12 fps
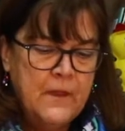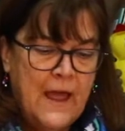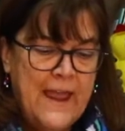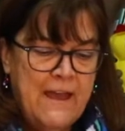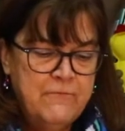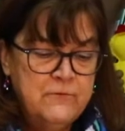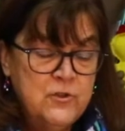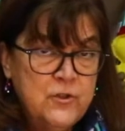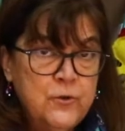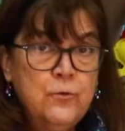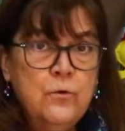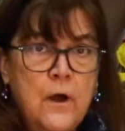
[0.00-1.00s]
I have
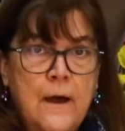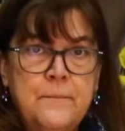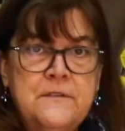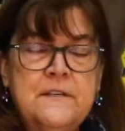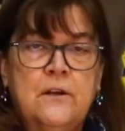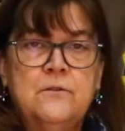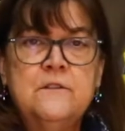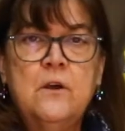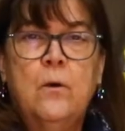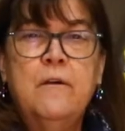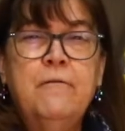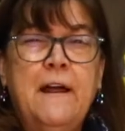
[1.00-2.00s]
2 cups here.
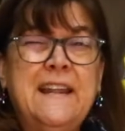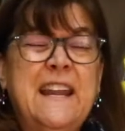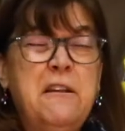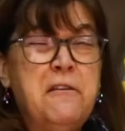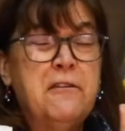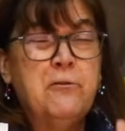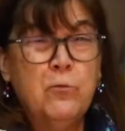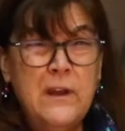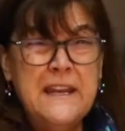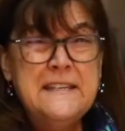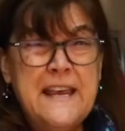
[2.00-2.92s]
So if I need 3